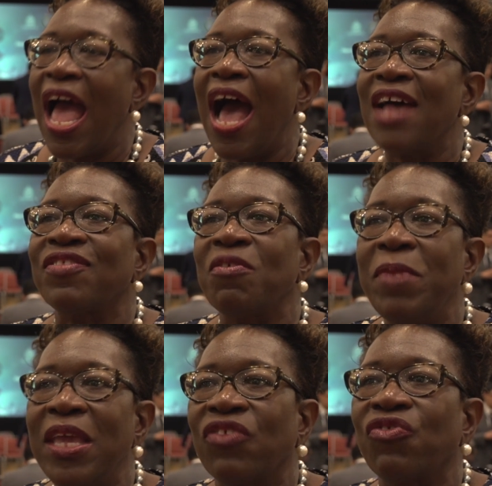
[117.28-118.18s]
has to
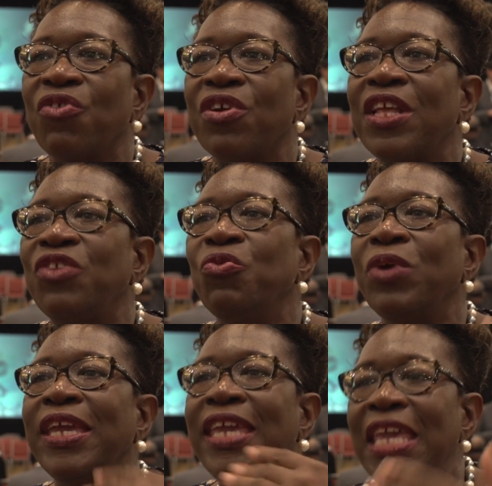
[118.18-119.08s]
make sure that you
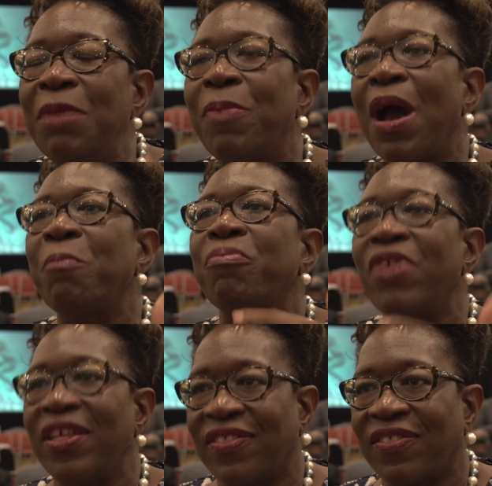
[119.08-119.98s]
keep
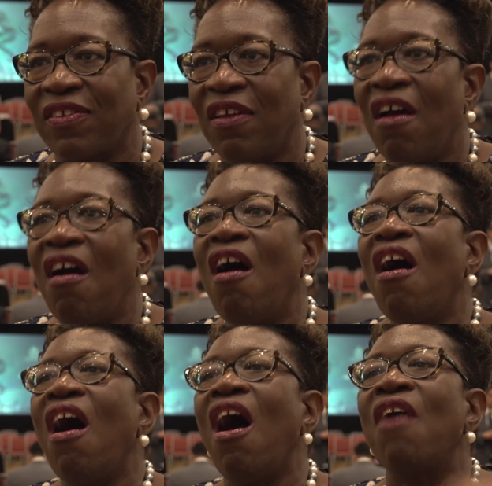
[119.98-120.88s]
abreast
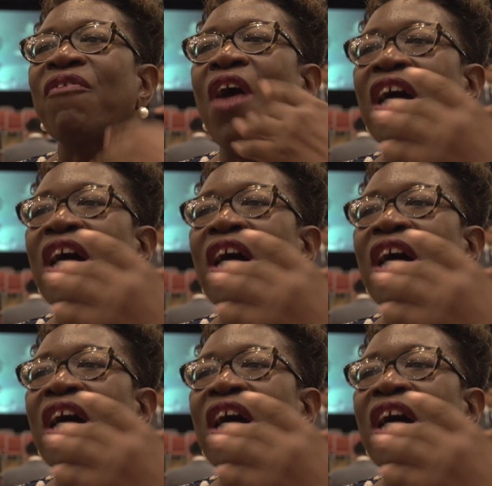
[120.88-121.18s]
of